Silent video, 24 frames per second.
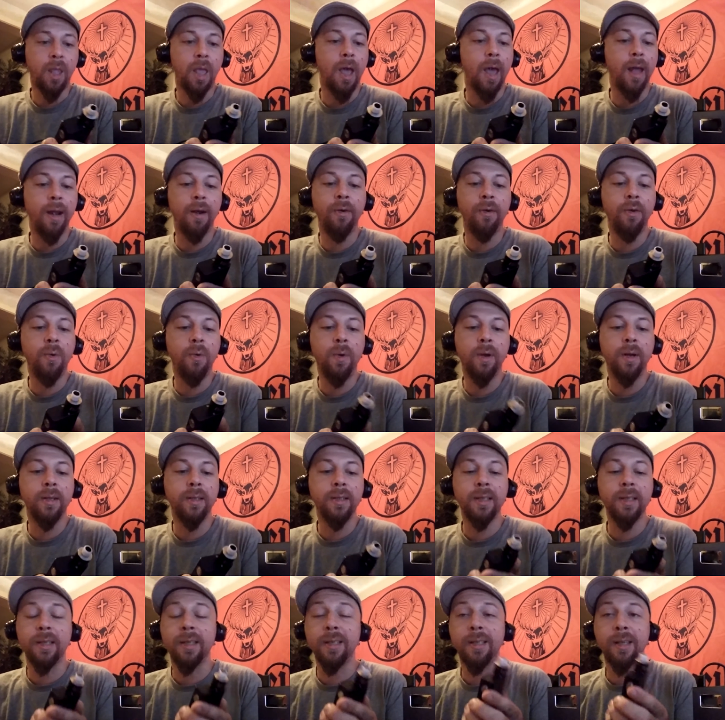I don't know what
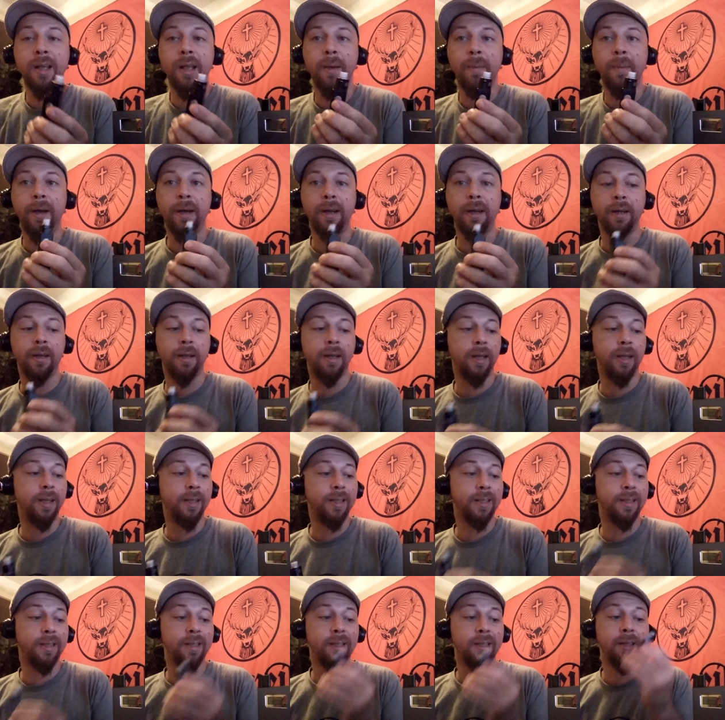else to say about it.
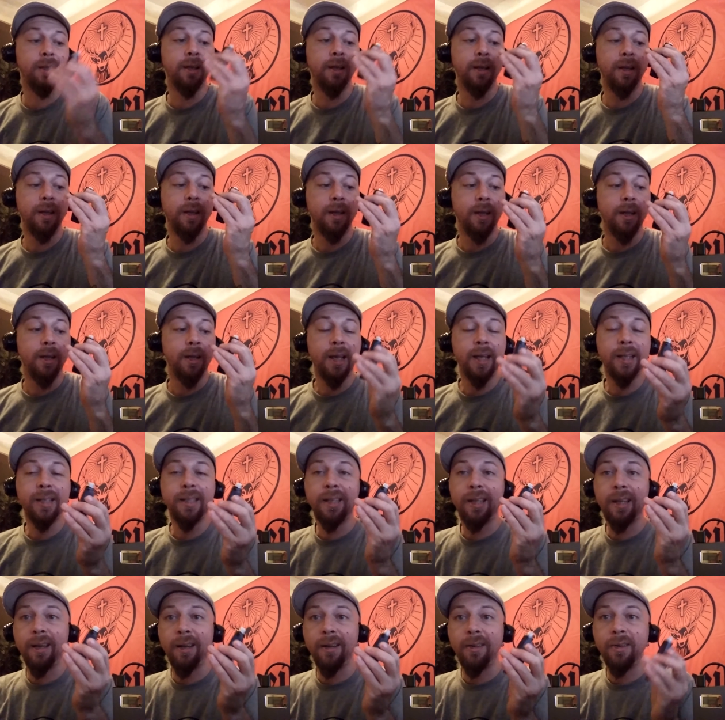
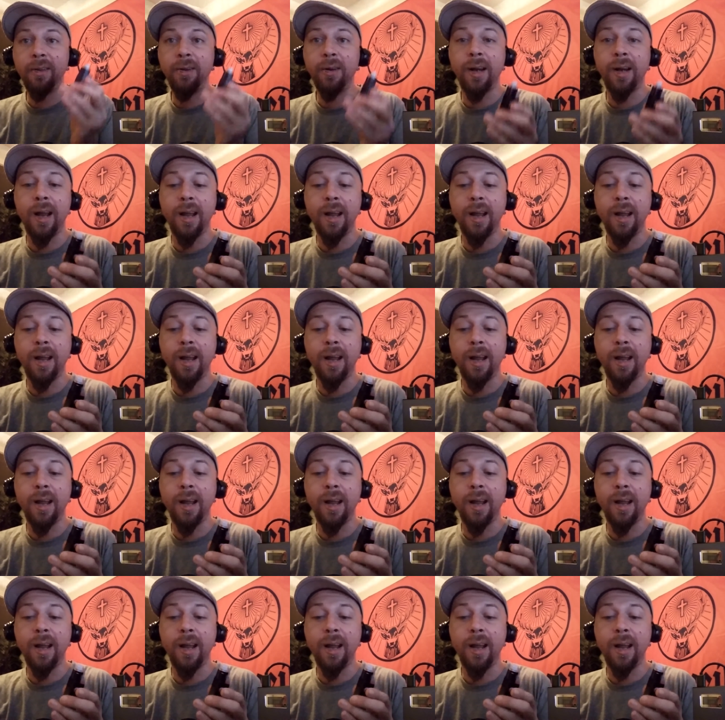It's killer,